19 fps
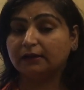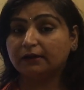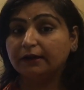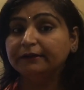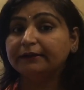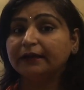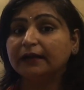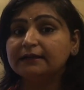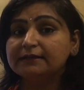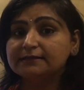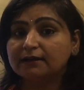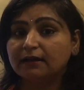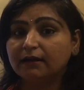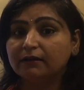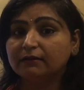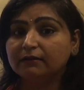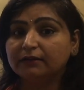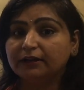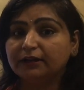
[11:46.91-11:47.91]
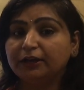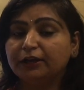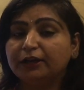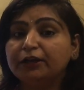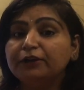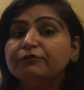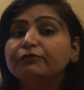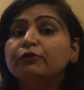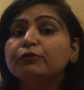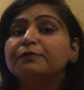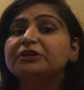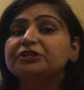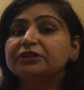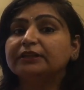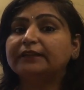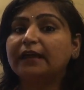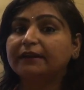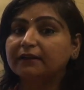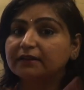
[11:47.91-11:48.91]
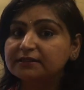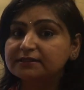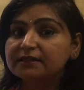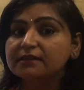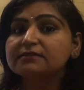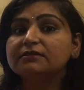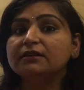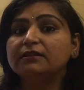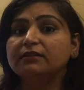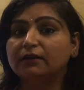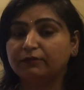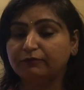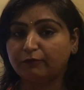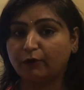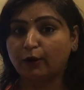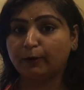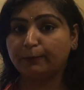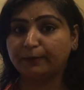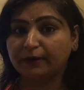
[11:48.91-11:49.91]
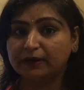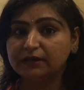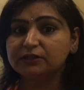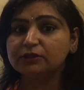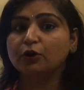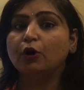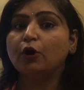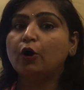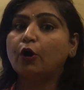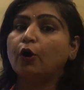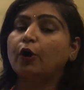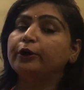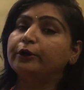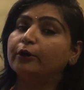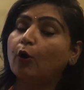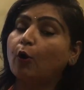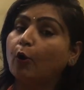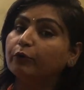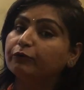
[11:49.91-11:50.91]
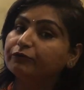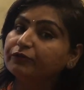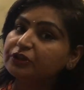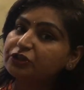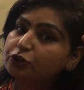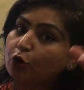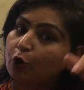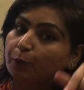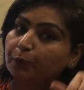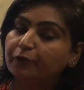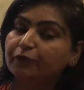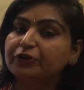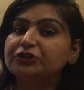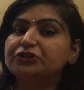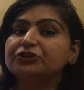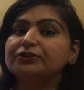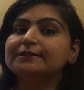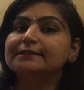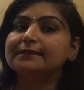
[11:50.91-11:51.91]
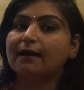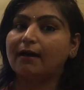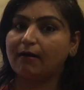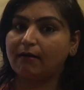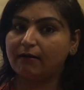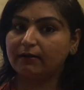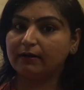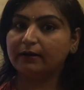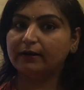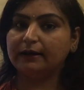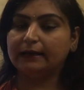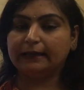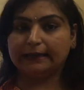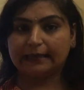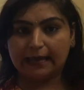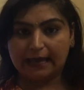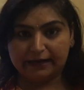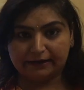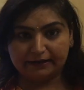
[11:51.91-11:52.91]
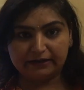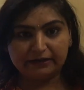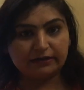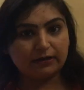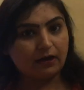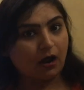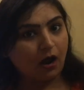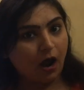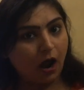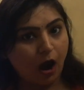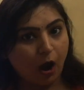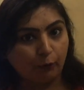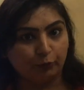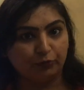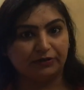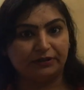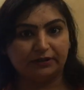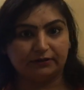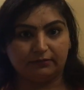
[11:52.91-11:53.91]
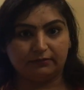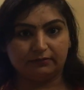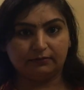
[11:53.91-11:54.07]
Contents are information that exists in the environment on which operations are carried out.